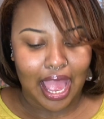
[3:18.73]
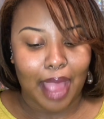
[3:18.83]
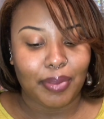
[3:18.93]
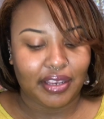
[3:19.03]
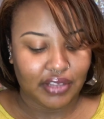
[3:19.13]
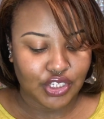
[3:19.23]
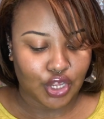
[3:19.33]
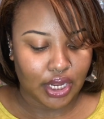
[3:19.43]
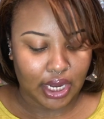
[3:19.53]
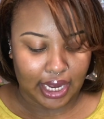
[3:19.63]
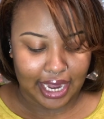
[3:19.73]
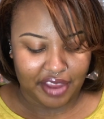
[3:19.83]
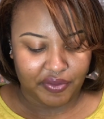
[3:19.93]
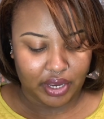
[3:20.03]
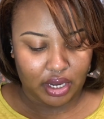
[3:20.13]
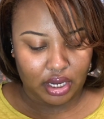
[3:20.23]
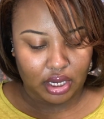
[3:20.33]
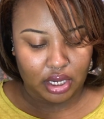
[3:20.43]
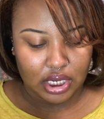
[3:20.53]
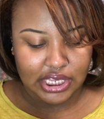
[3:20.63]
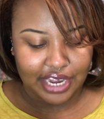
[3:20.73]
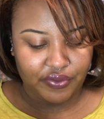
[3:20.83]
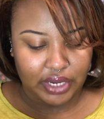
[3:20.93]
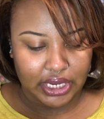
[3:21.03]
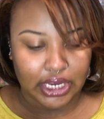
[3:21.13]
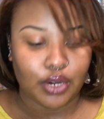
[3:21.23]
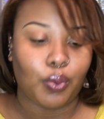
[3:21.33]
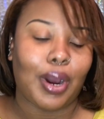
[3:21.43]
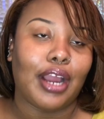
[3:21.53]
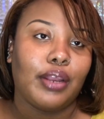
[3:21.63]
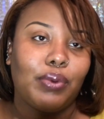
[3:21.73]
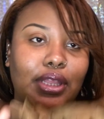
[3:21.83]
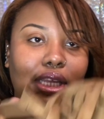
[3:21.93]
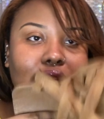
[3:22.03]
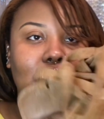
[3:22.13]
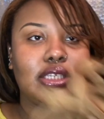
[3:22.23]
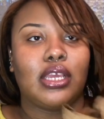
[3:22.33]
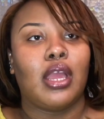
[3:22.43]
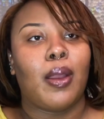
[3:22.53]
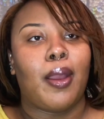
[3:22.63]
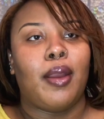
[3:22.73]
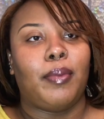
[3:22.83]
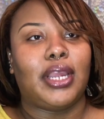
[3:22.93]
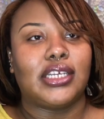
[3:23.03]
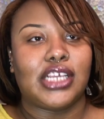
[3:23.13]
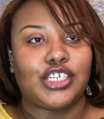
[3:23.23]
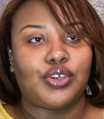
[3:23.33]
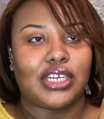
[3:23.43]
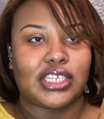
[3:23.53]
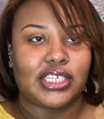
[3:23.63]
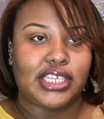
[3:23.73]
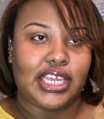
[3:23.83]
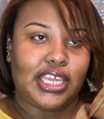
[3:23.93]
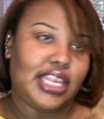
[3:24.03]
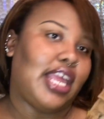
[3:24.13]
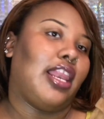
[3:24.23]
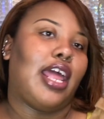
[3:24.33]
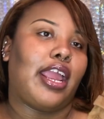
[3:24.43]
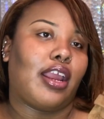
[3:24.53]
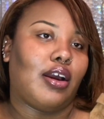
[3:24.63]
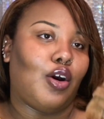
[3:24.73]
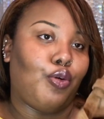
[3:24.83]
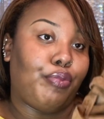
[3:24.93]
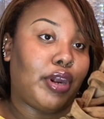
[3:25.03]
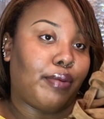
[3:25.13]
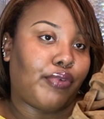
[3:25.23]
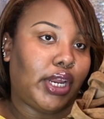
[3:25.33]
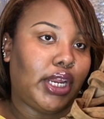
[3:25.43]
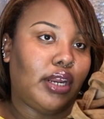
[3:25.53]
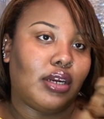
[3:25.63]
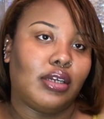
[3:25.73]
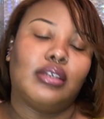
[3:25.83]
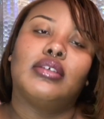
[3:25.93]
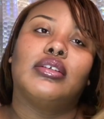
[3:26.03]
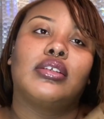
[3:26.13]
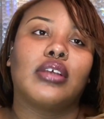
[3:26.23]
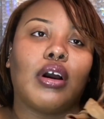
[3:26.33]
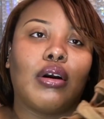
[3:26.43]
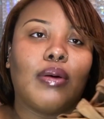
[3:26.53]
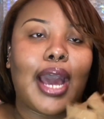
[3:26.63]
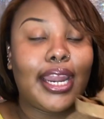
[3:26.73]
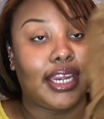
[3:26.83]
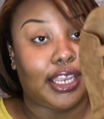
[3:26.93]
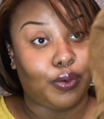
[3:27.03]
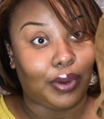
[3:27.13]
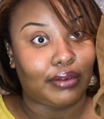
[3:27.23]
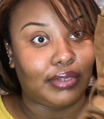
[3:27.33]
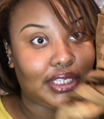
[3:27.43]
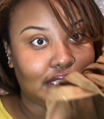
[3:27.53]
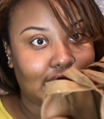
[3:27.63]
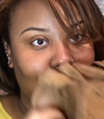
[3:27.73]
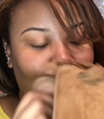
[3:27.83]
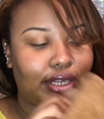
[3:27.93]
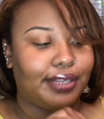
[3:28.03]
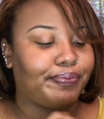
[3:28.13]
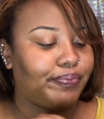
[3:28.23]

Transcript: I believe these are an 11 because I didn't really need a wide with these because as you guys can see, they like open up right here. So I didn't need a wide with these actually.